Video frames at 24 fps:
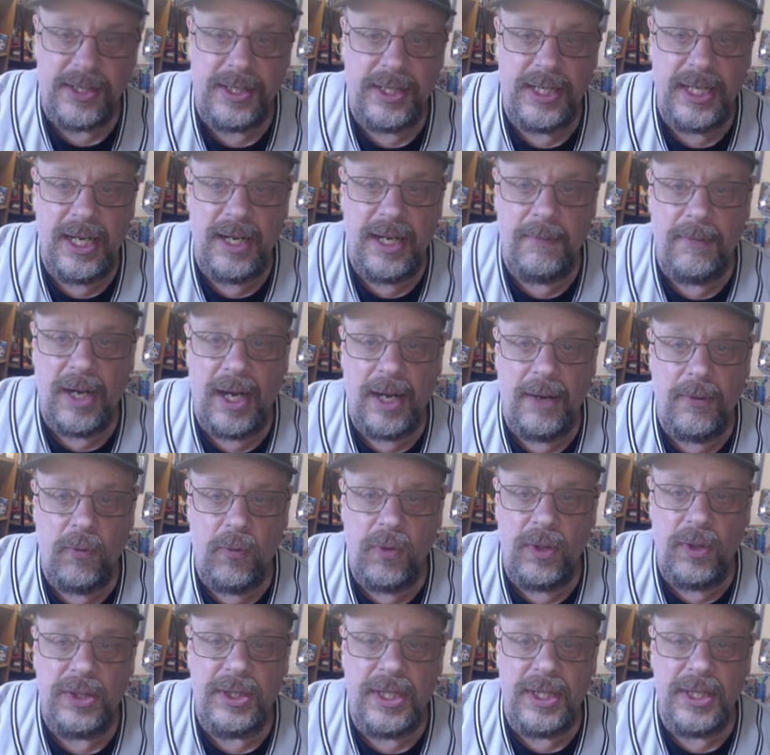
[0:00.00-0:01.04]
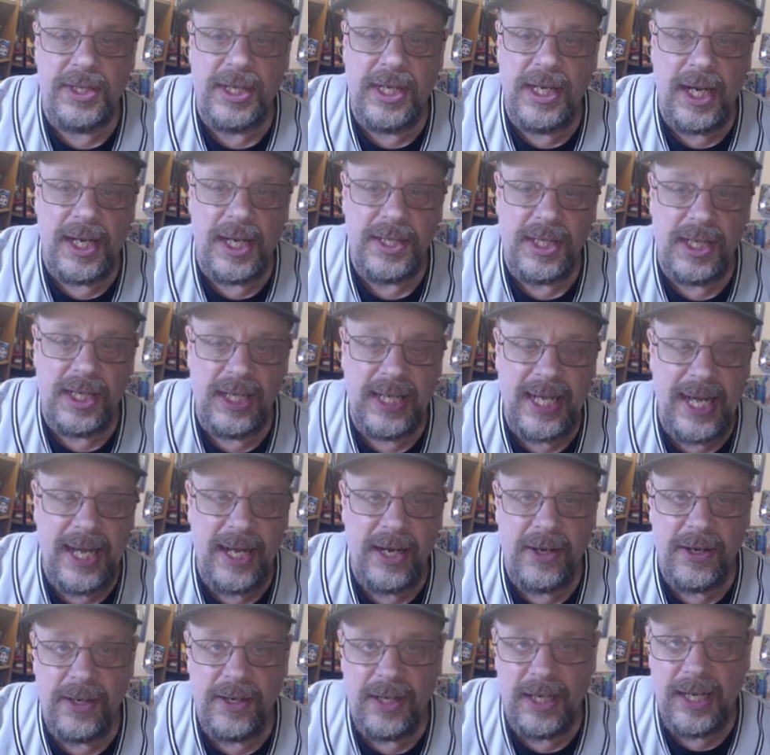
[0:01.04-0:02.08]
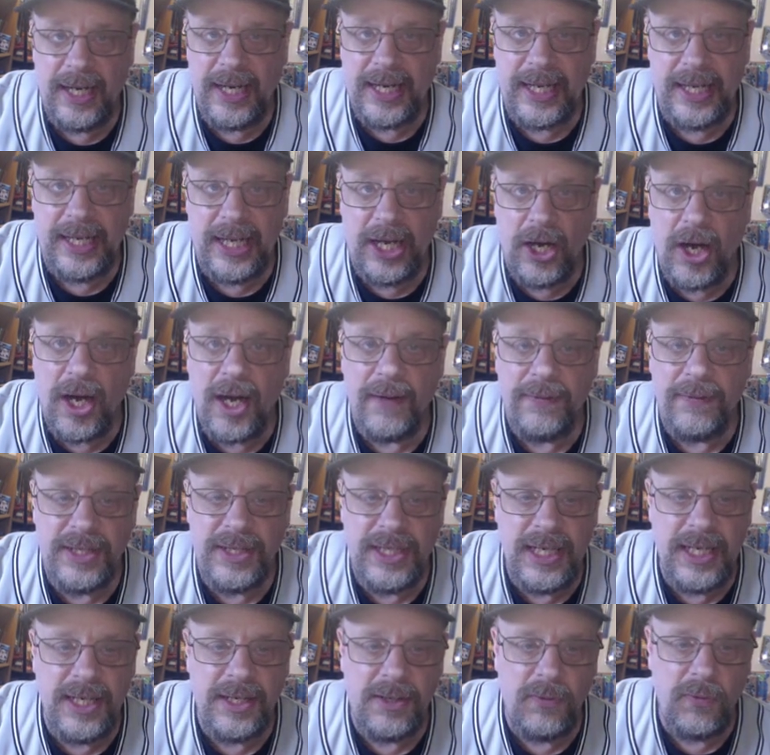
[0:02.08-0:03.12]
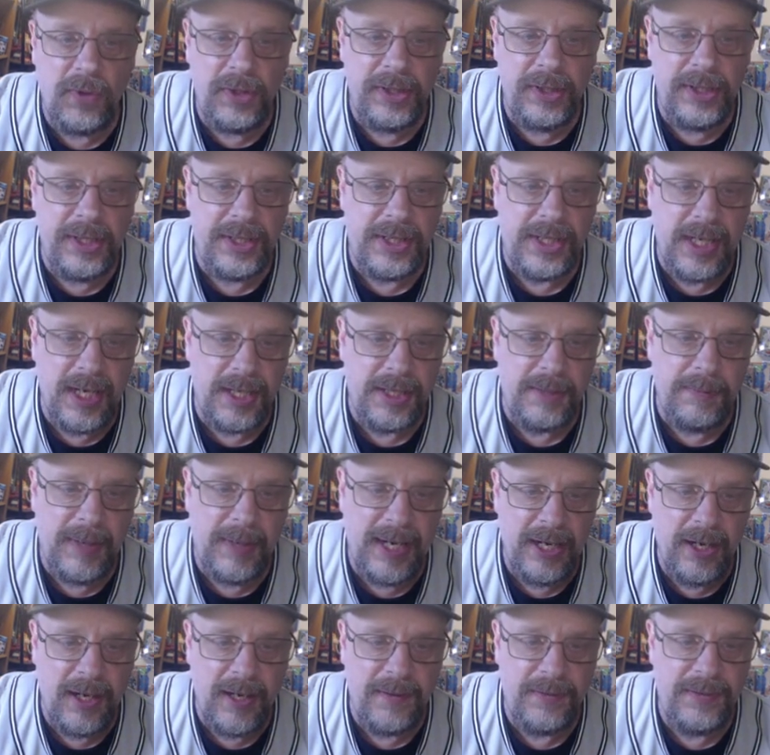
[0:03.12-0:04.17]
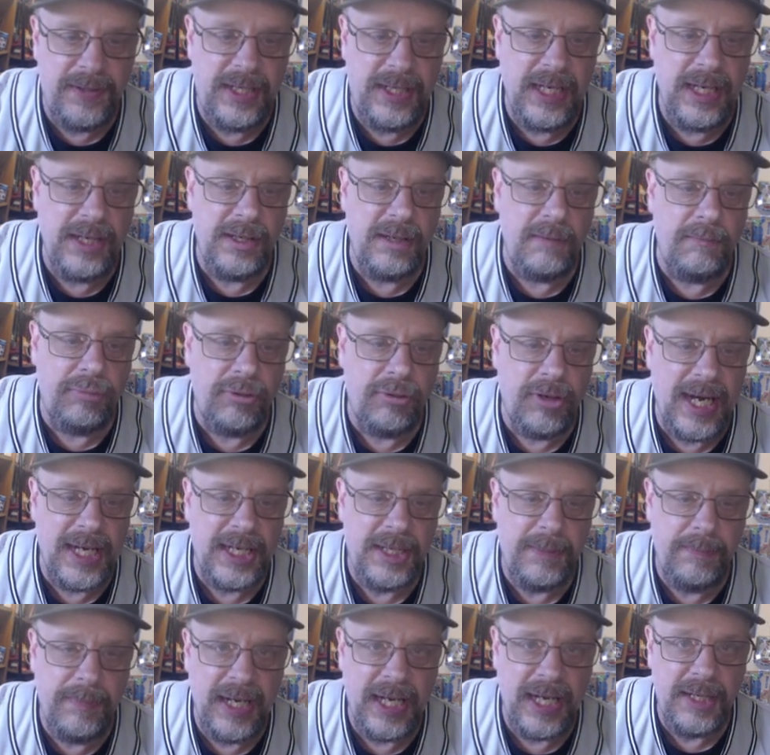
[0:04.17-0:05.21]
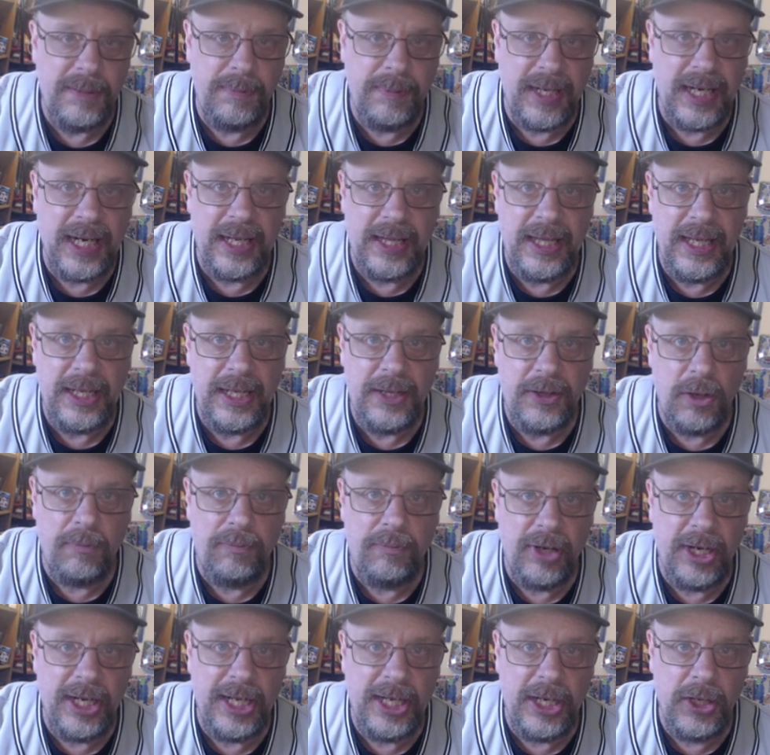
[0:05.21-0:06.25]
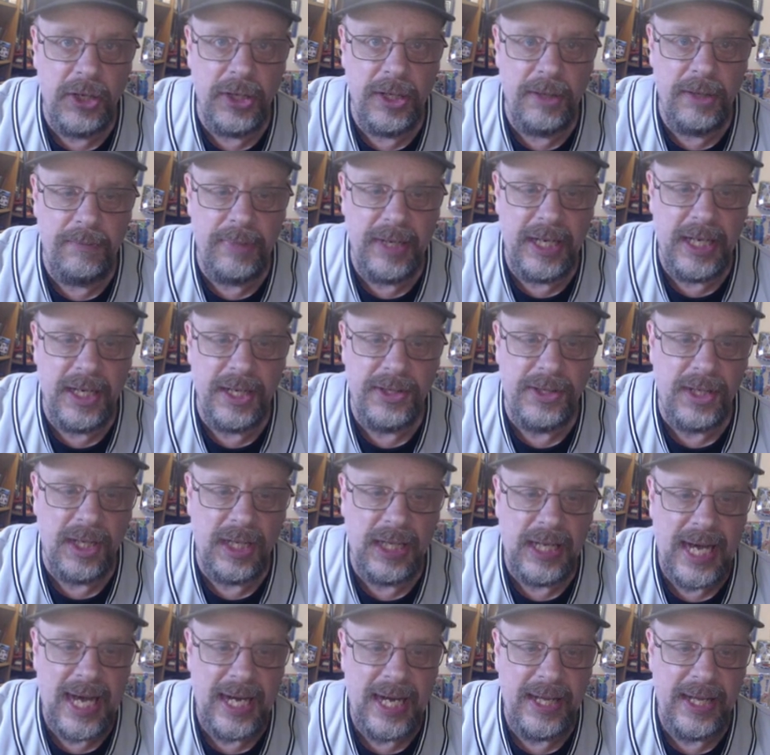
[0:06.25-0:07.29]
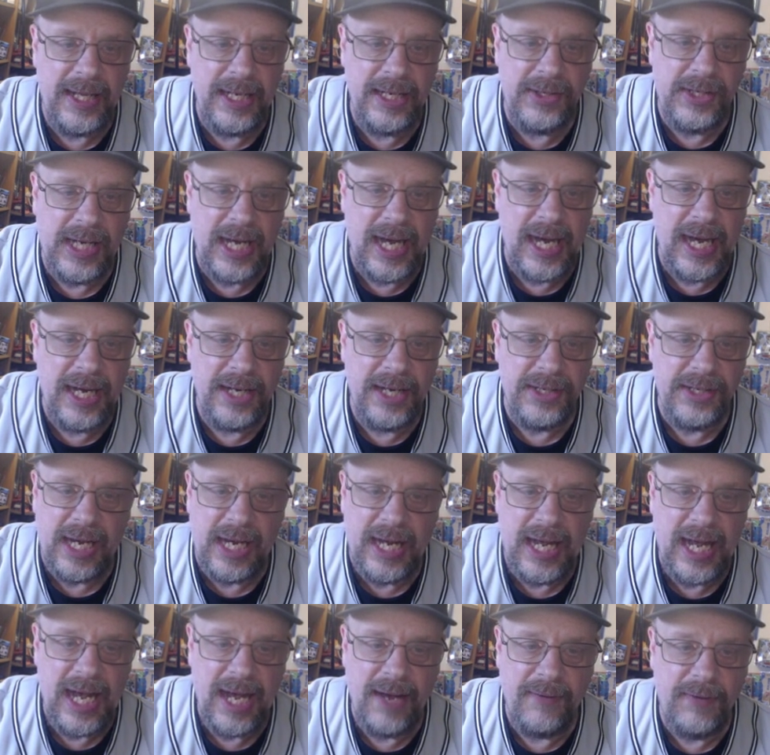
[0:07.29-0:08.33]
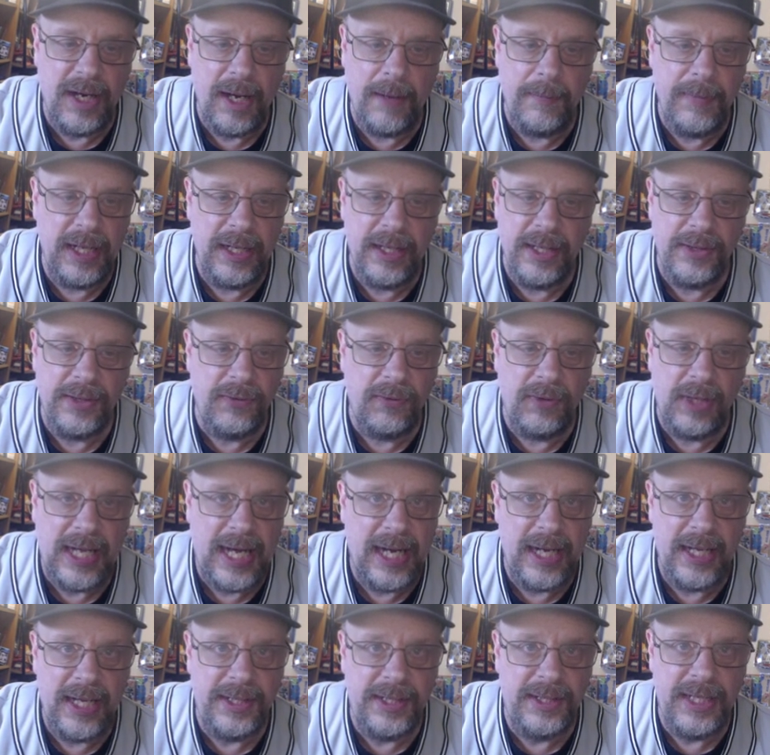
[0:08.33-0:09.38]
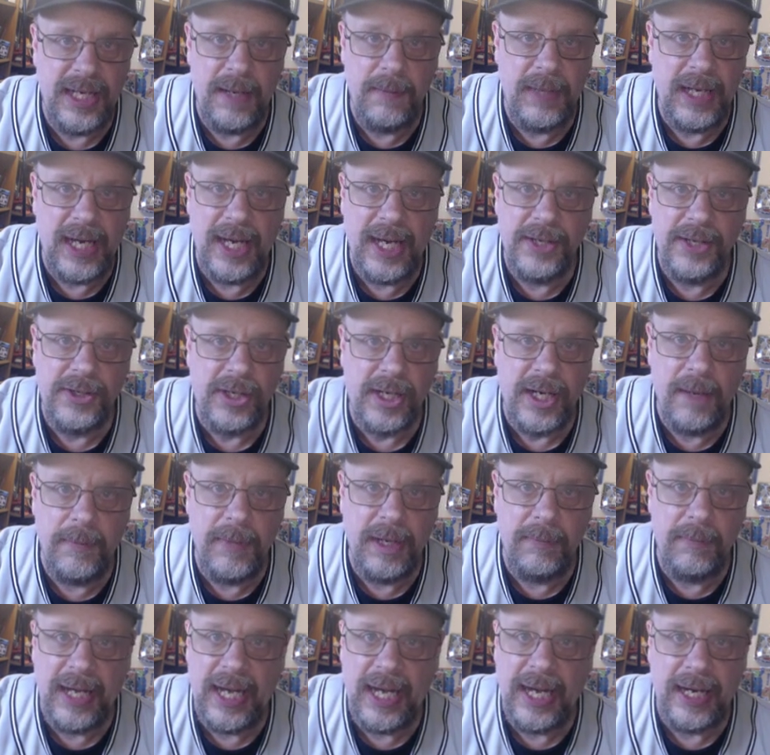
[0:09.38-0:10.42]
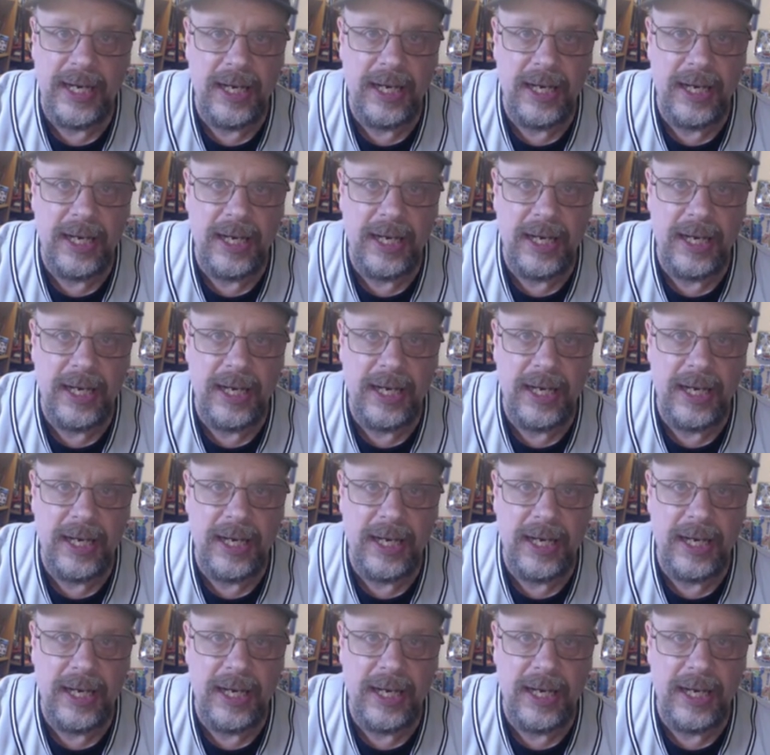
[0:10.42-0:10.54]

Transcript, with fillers: team. I uh, will discuss later, like in the off season, we'll discuss my off season prospects, but I think they're pretty good because a lot of these guys I have coming, a lot of the same guys are coming back.